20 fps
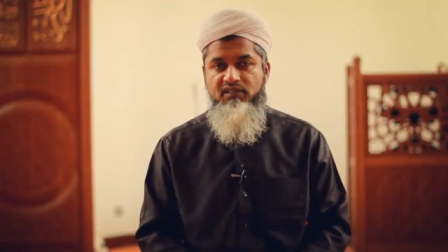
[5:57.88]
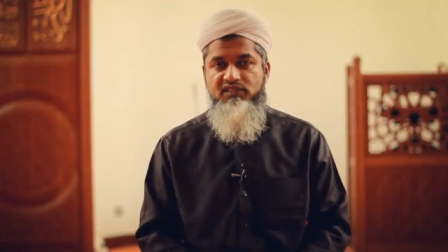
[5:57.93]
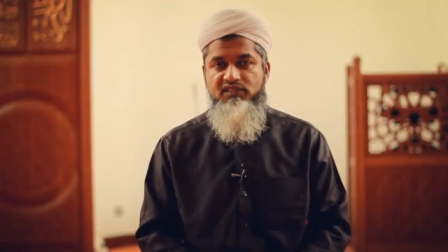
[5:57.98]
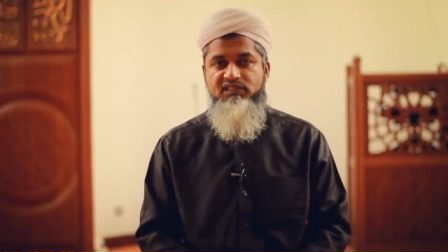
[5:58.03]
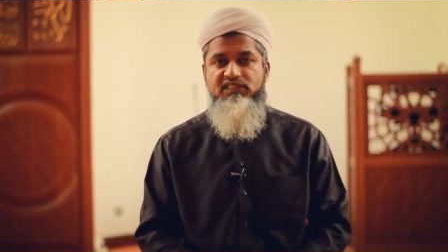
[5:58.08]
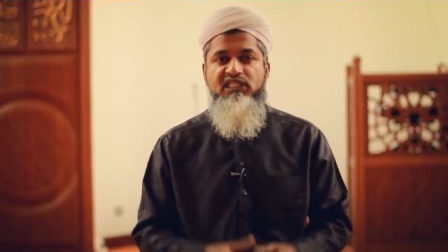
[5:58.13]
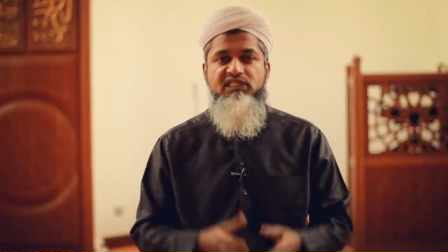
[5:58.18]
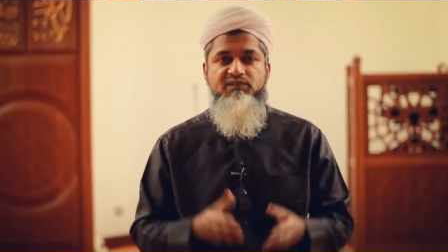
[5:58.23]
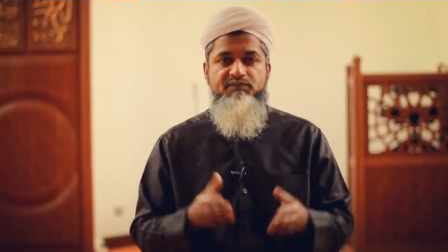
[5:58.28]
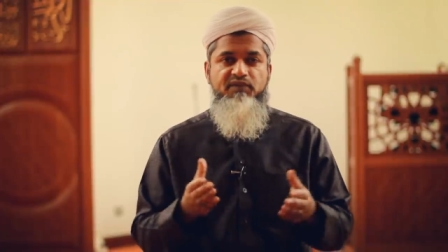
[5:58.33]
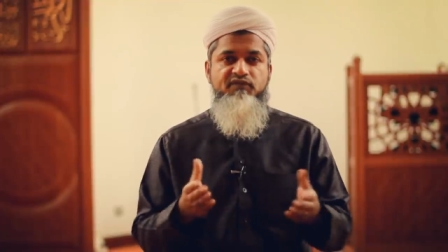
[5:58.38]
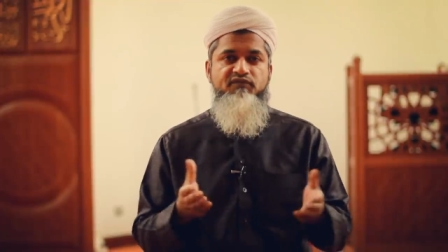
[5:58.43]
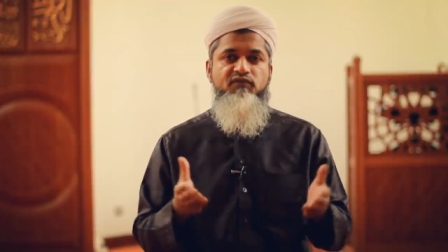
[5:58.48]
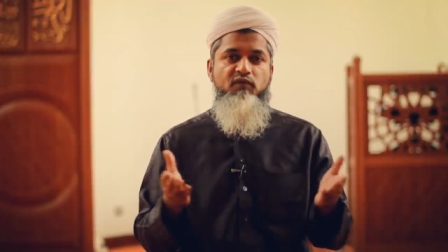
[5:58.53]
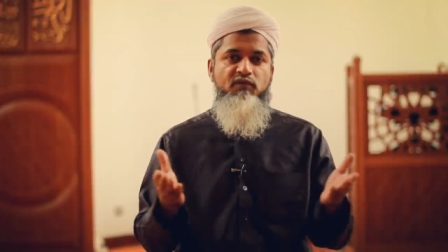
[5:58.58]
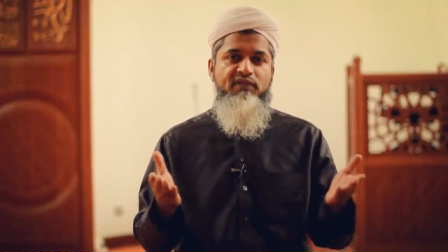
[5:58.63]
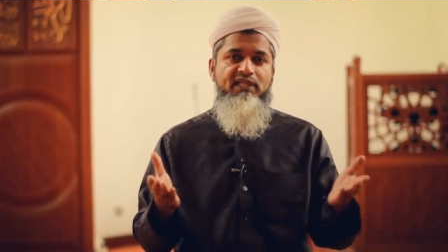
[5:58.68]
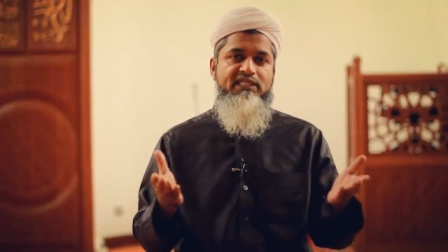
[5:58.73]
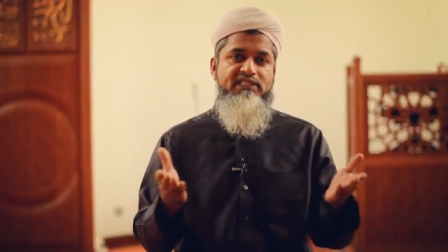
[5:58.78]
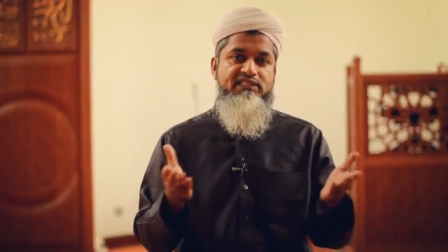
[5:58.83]
just
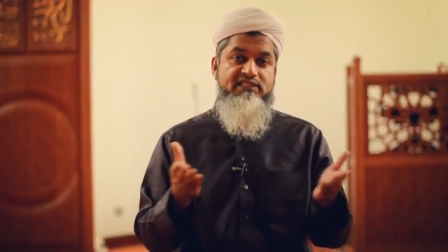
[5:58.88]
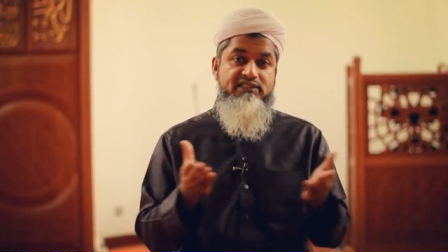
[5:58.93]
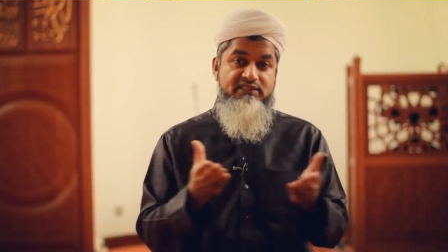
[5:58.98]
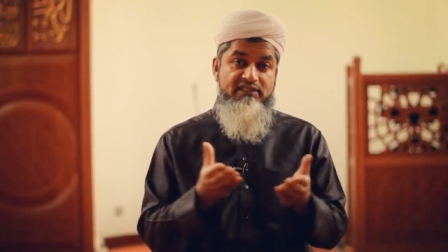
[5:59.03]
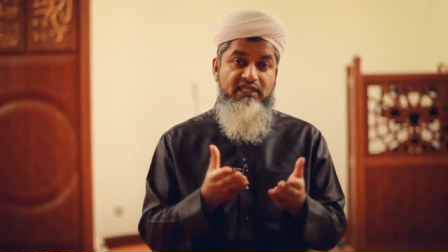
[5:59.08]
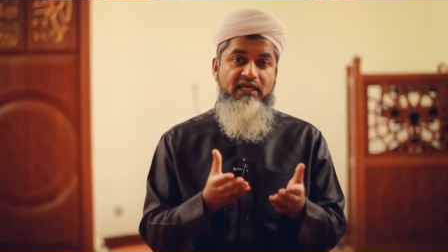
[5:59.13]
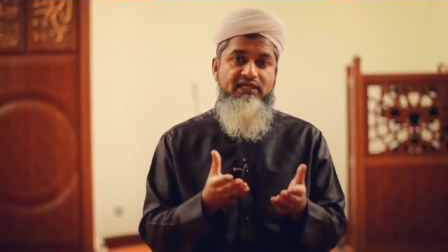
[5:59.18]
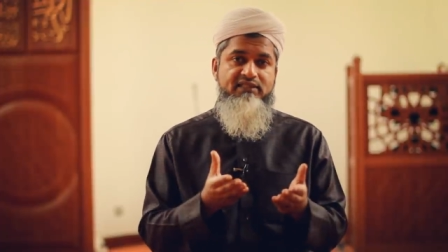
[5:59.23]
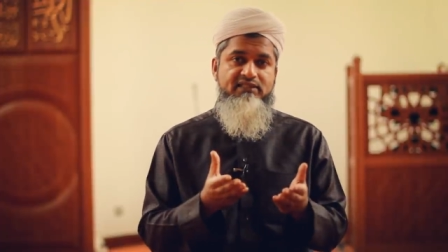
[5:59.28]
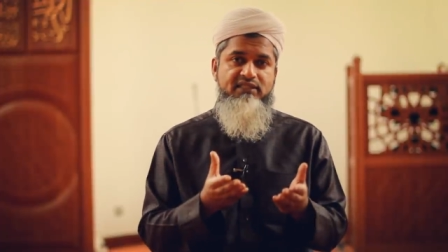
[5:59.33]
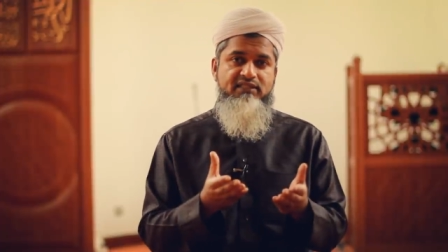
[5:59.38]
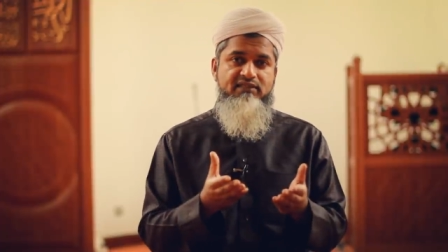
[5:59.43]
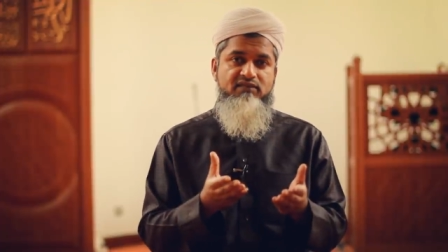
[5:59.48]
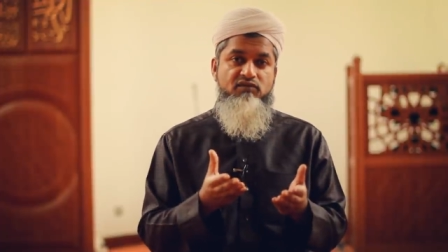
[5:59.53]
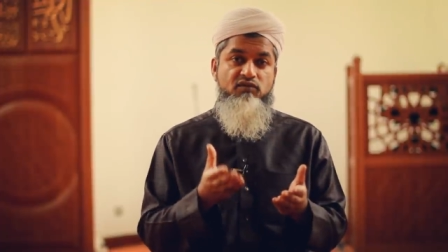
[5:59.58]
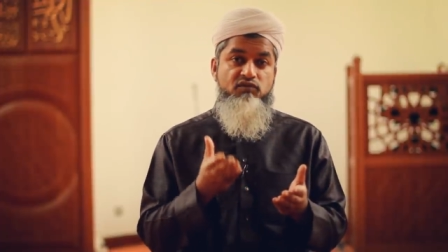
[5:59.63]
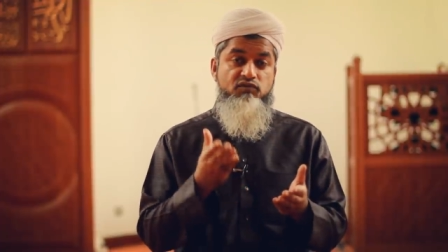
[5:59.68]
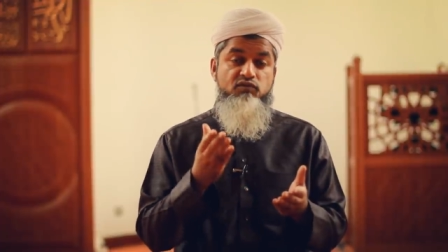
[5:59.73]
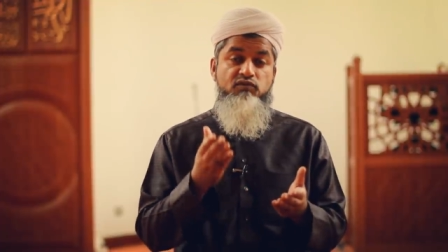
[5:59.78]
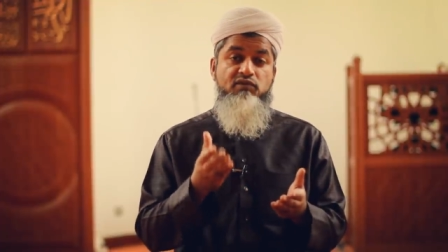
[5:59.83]
before they started,
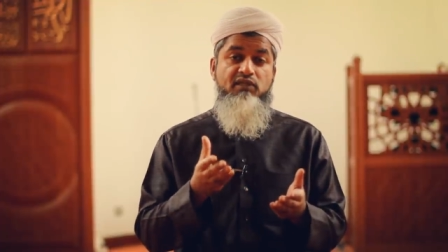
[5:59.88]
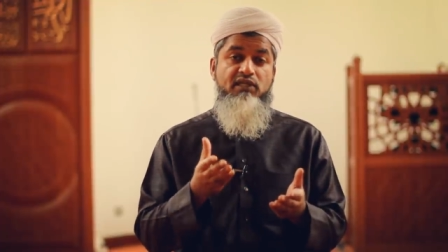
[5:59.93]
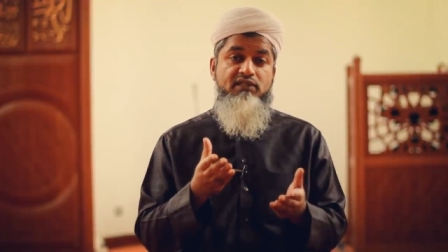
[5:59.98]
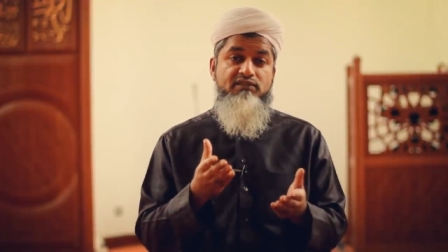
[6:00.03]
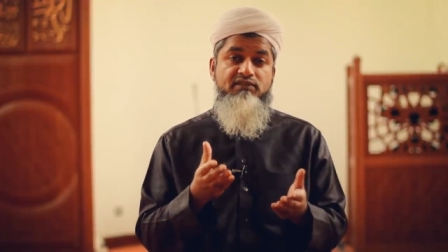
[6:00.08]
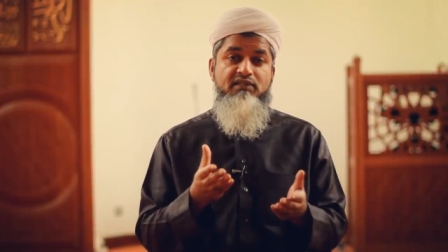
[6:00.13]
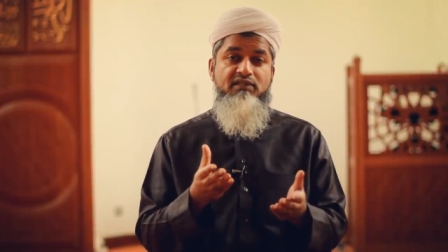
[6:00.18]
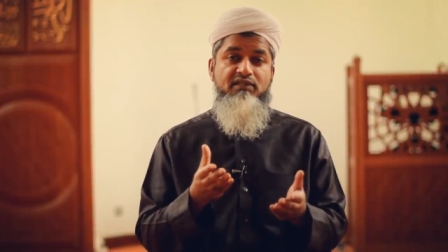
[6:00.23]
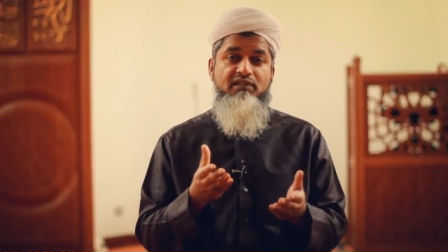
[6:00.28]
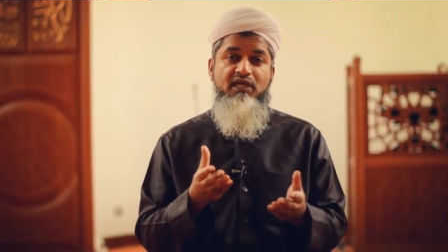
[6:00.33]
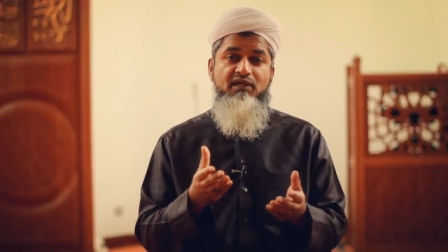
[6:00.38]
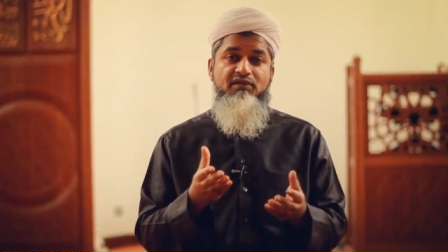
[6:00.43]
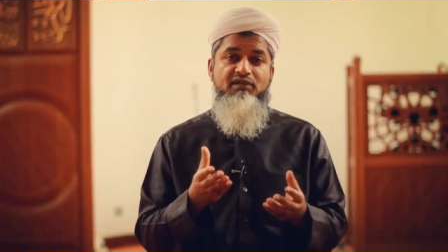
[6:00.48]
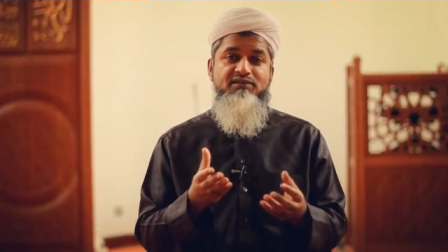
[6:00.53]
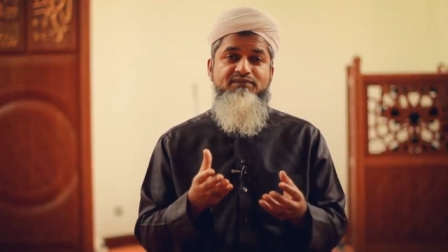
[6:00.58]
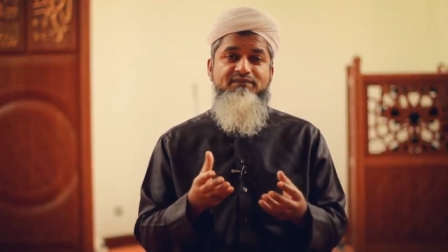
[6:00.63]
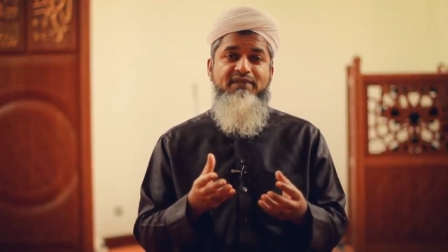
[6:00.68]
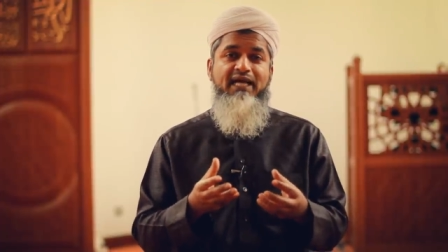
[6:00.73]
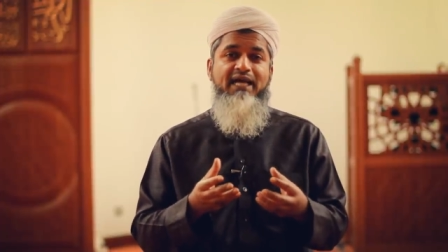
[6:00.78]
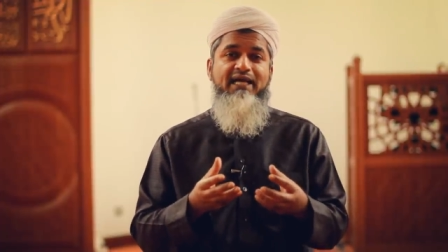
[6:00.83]

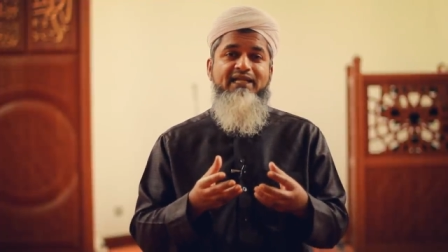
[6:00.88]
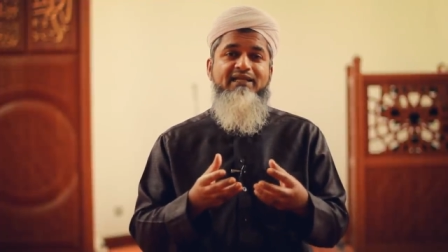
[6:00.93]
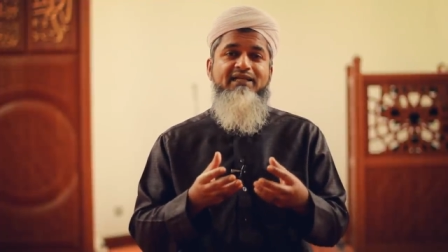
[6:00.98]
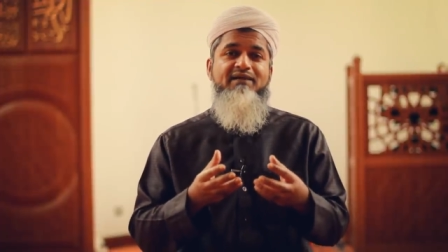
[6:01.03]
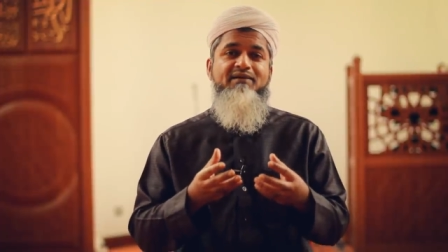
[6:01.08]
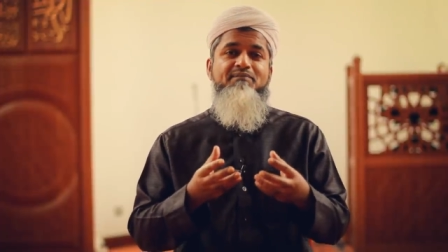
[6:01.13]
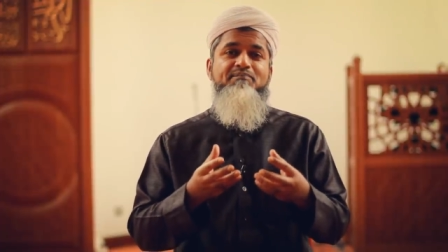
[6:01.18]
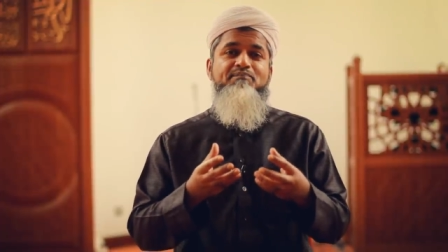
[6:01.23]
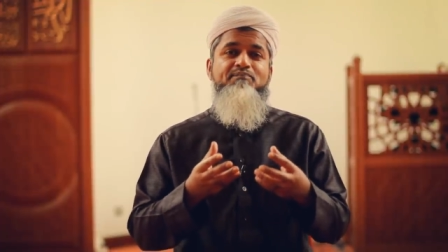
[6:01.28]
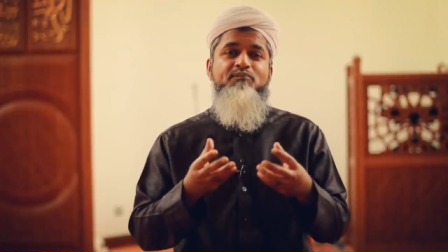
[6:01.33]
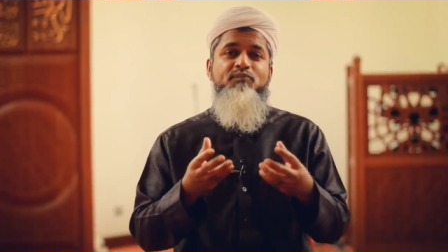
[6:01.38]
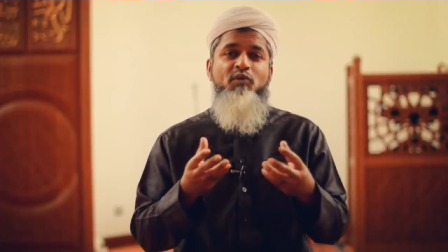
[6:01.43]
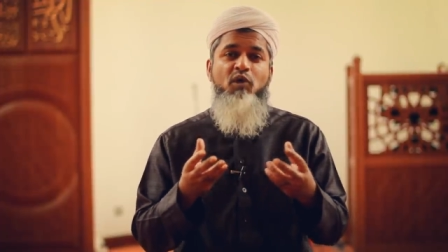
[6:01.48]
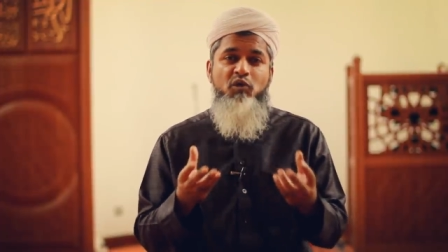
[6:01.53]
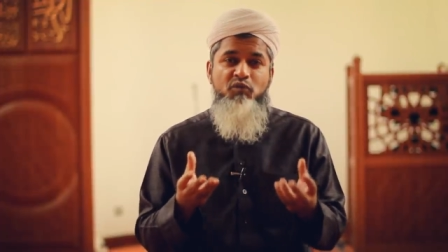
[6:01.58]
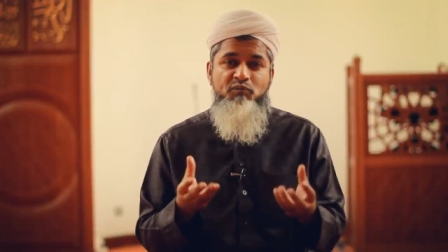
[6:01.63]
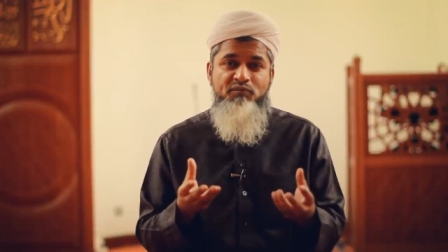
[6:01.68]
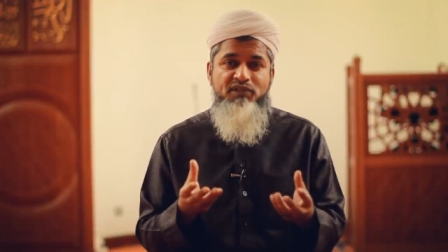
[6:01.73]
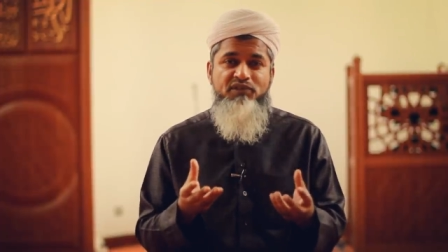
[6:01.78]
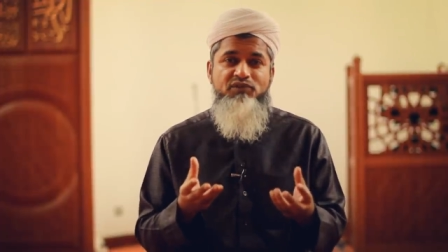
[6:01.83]
Rasulullah had a
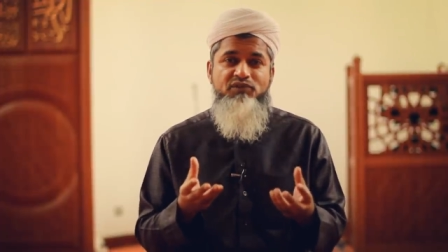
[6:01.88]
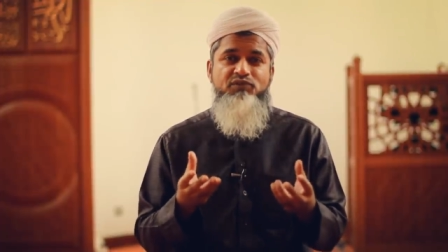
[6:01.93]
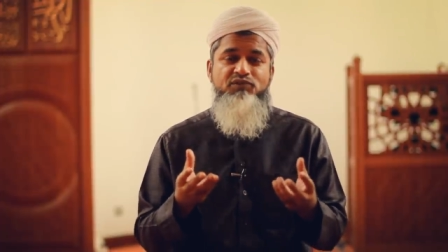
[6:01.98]
moment